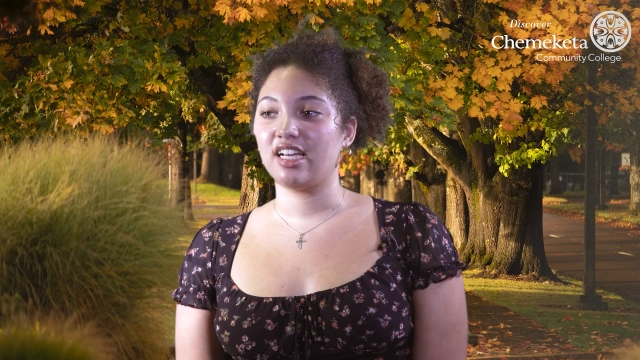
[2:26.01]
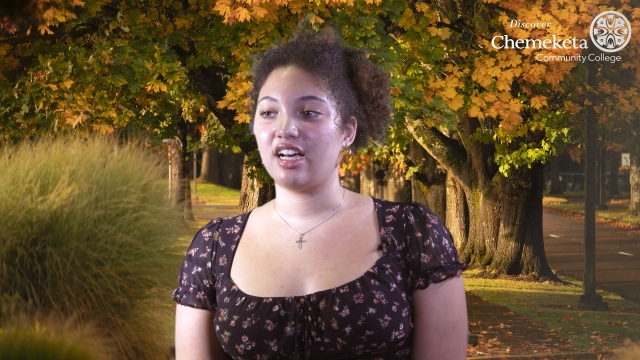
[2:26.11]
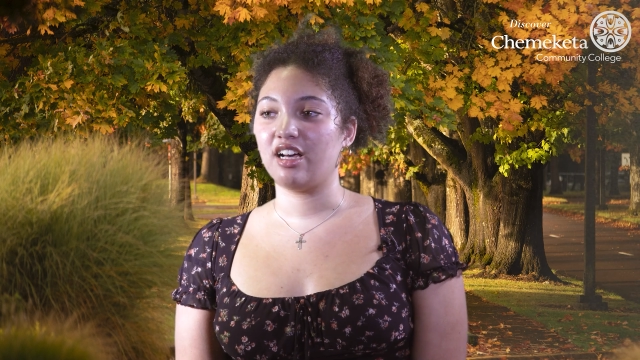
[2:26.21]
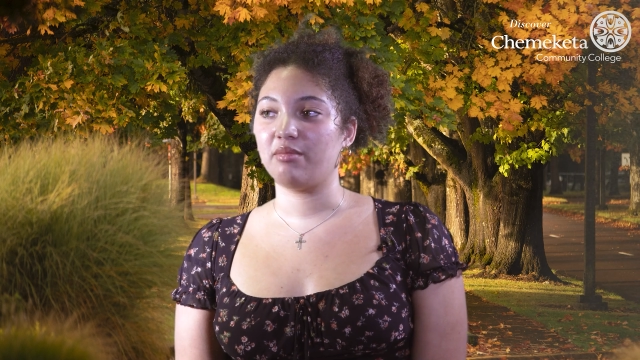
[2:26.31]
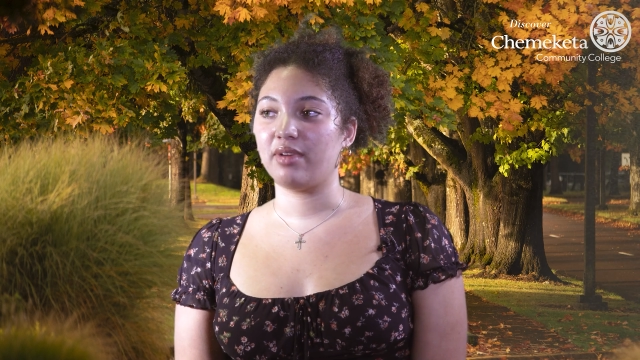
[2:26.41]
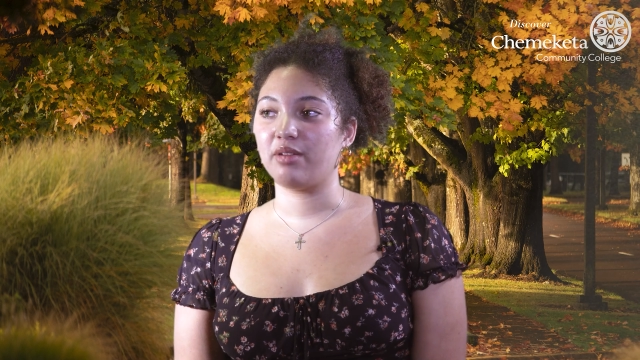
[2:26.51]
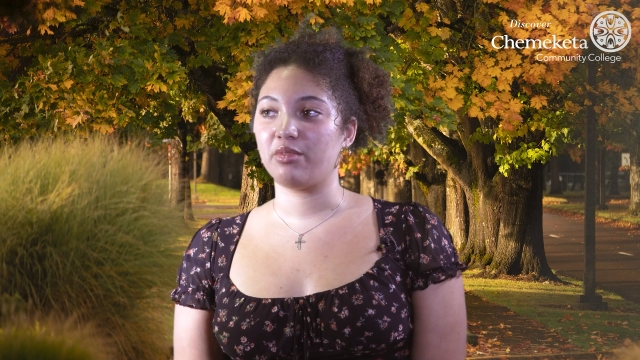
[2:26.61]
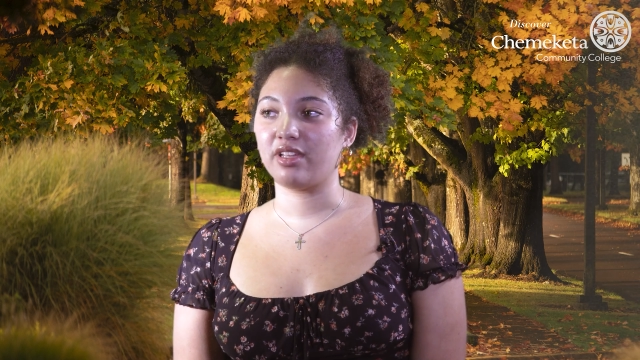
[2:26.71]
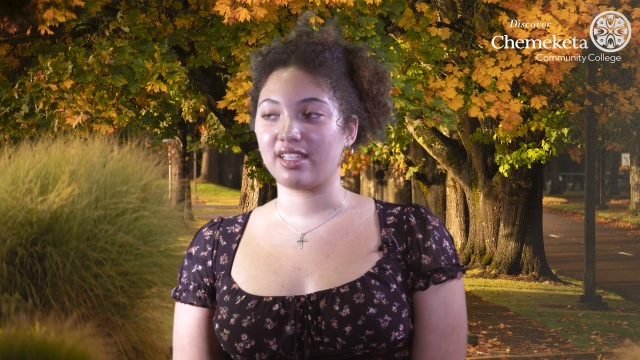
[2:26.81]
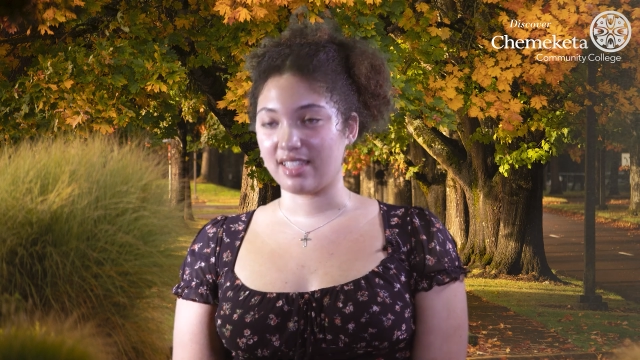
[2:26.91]
I'm
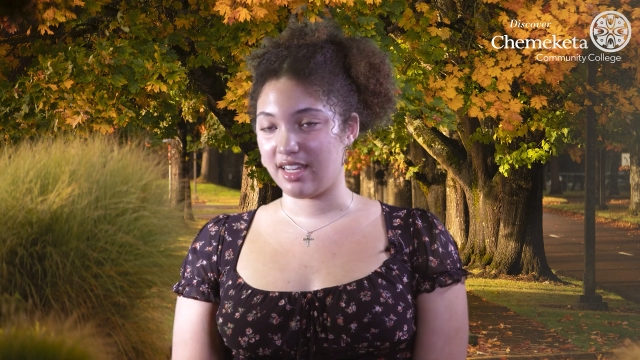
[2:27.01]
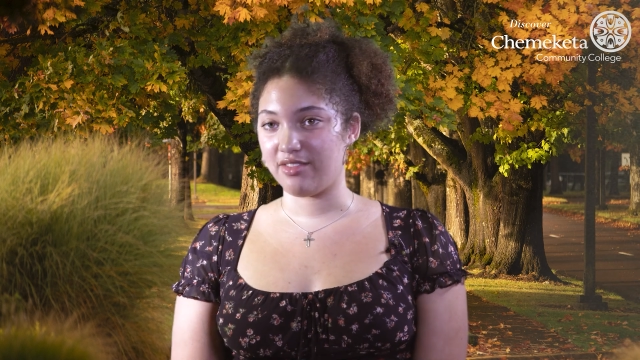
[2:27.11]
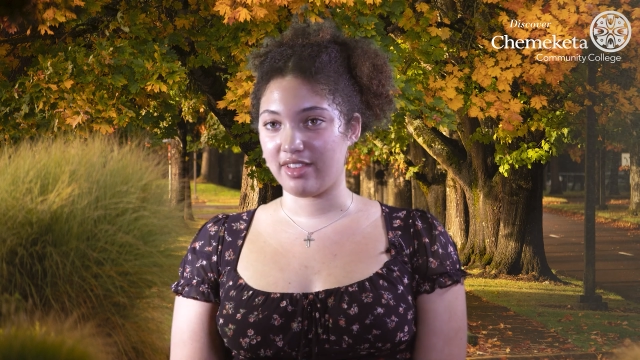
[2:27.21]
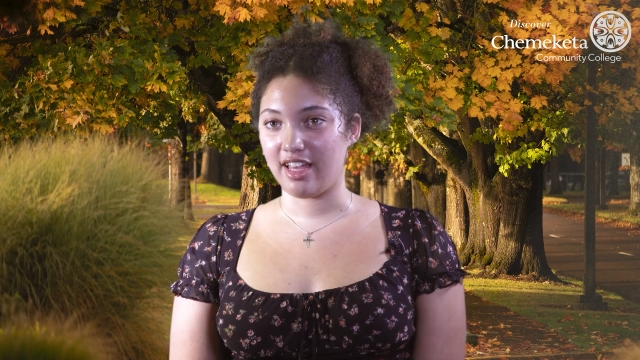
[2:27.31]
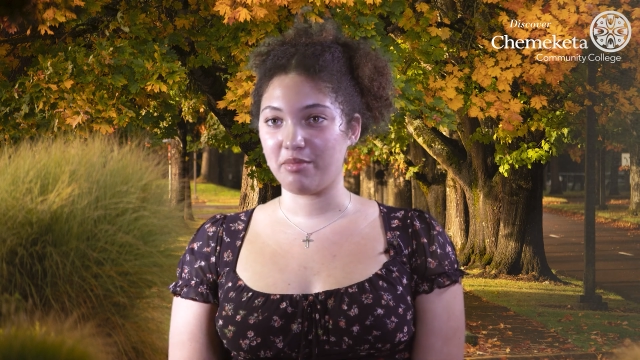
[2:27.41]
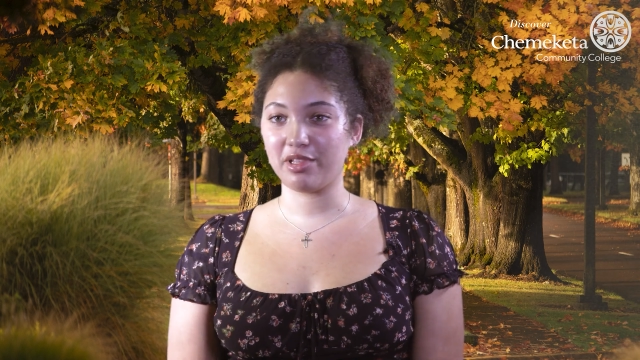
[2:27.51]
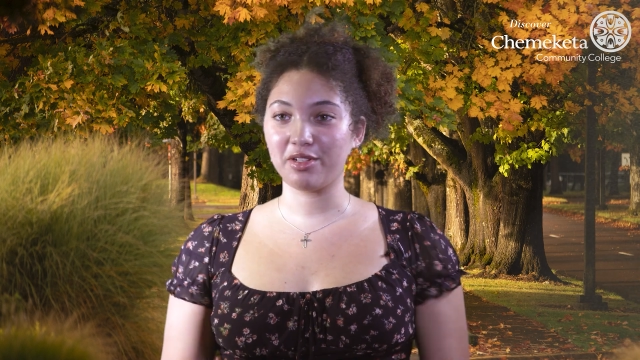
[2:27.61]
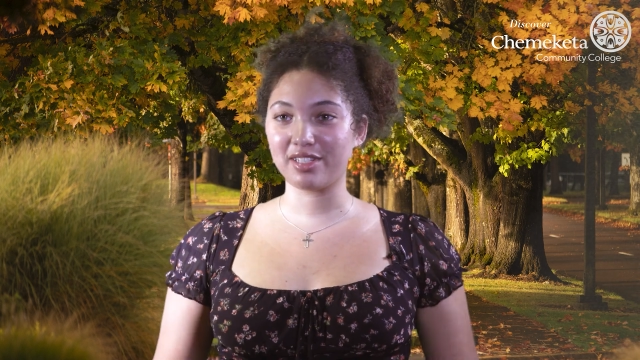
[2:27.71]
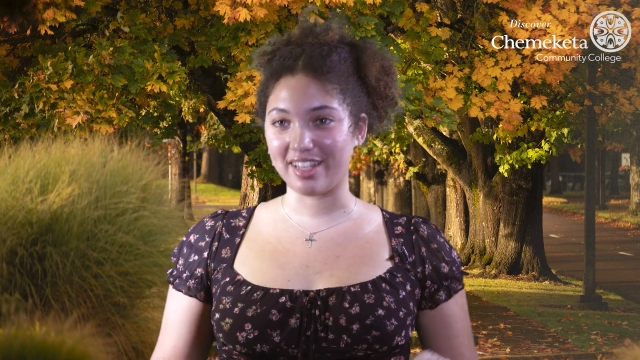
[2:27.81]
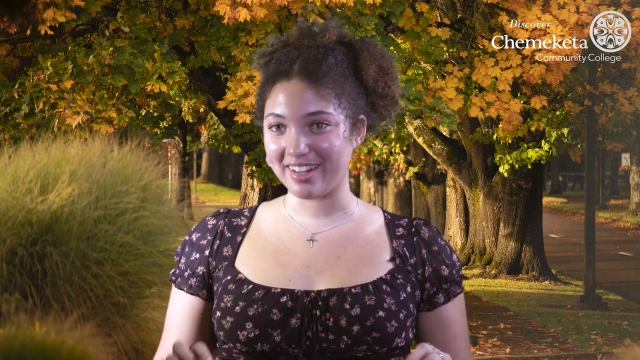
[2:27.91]
really excited for that. I'm a
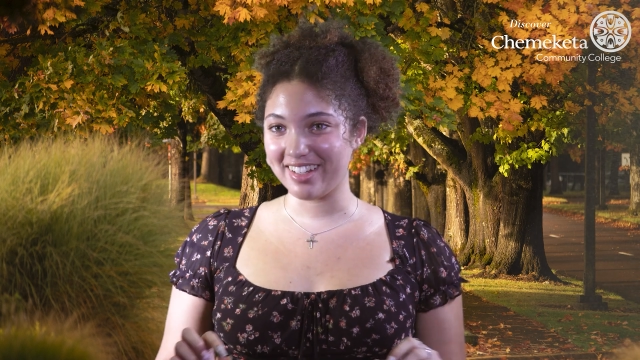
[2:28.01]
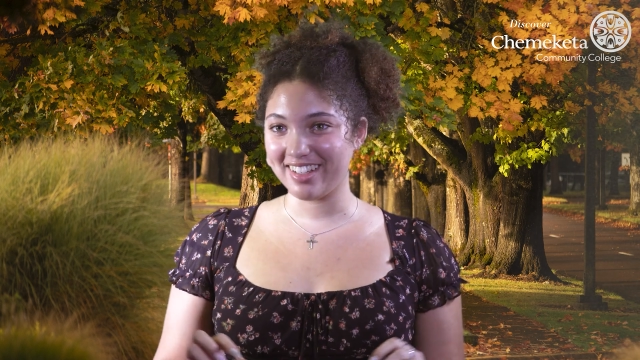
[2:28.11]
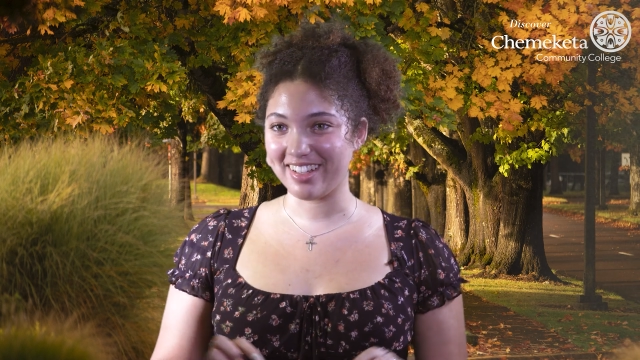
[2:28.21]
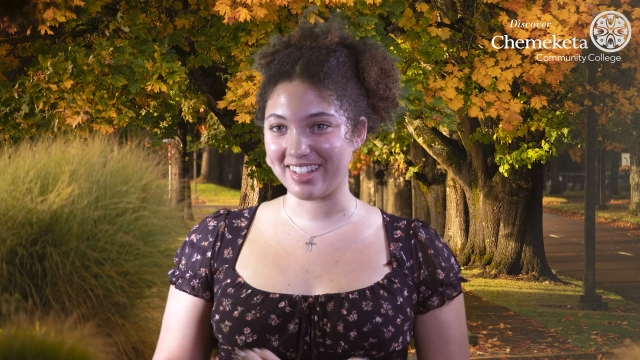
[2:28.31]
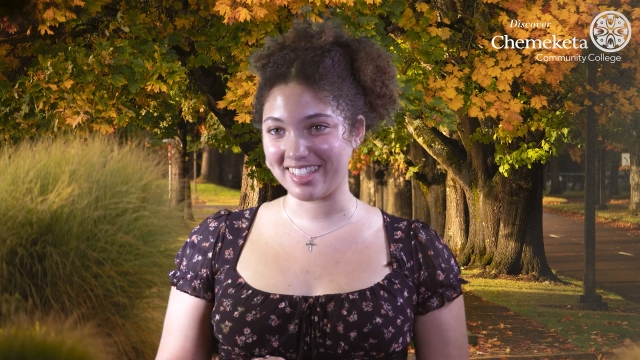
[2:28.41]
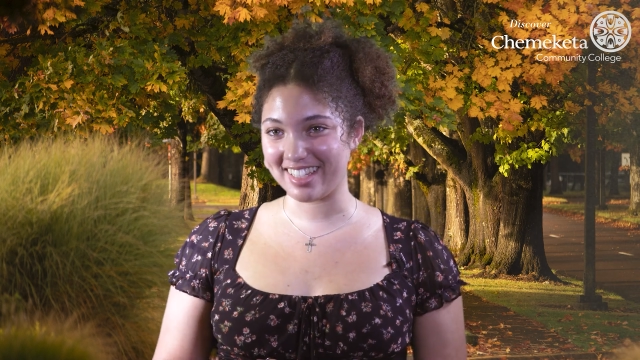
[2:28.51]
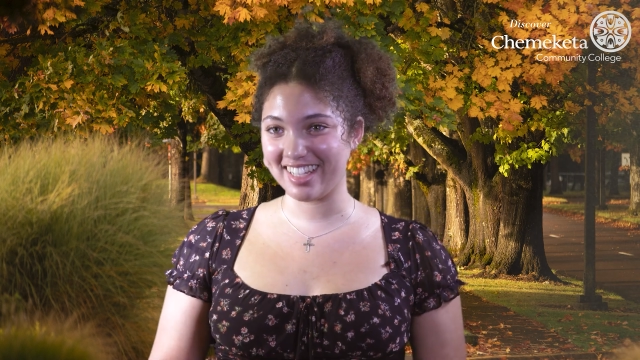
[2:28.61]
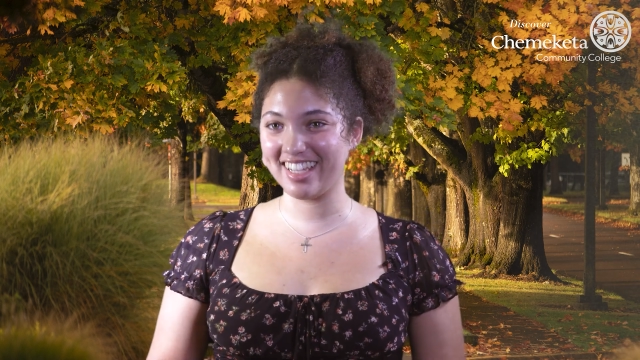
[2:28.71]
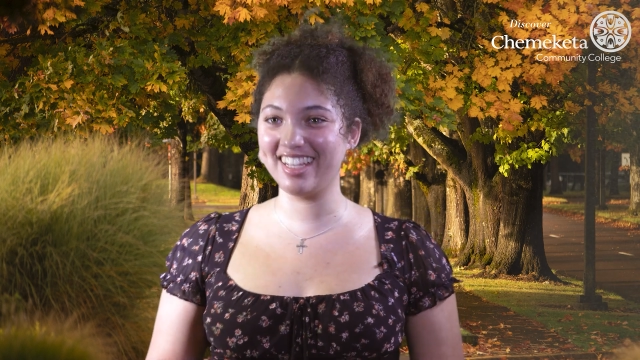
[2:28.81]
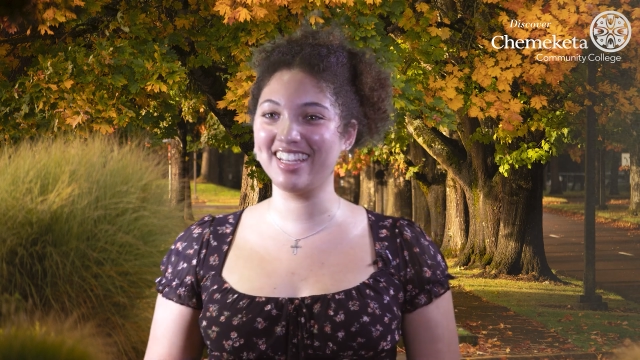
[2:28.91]
little scared,
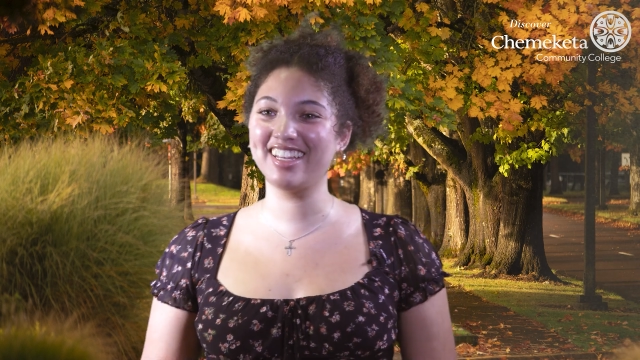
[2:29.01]
honestly,